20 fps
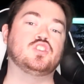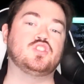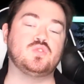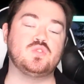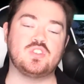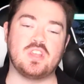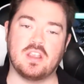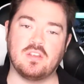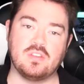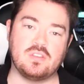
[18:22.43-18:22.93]

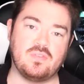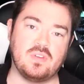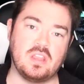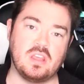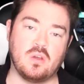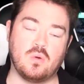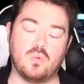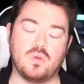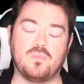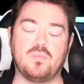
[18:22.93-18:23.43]
to share this
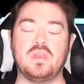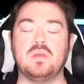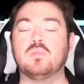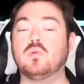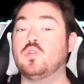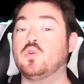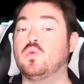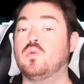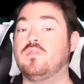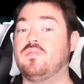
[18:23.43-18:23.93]
video with
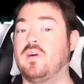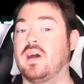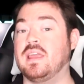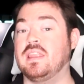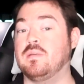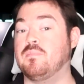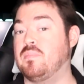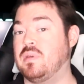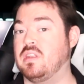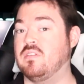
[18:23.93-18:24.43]
people who will
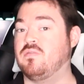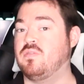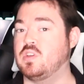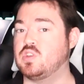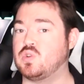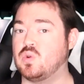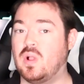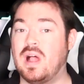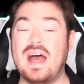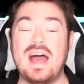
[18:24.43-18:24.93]
find it
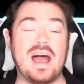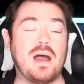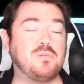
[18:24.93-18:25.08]
beneficial.